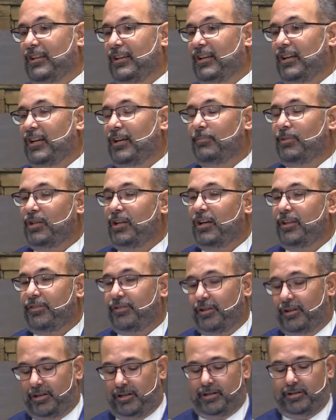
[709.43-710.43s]

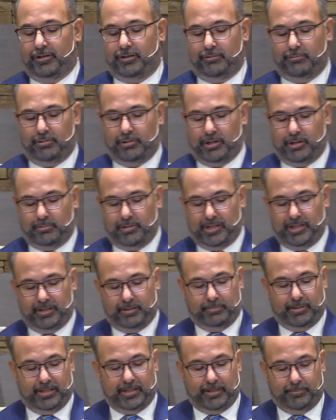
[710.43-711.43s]
Abiathar, who will go on to
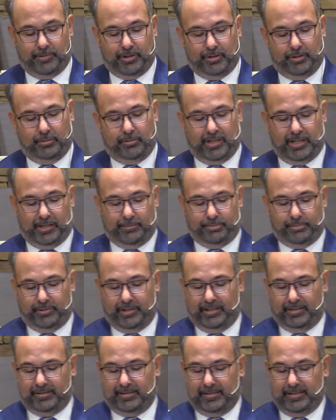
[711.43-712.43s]
become the new high
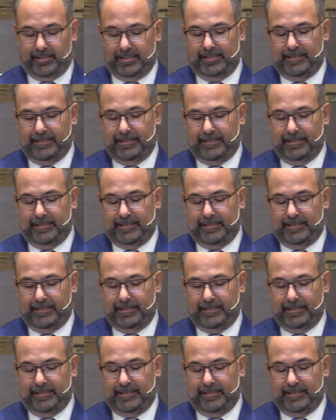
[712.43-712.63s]
priest.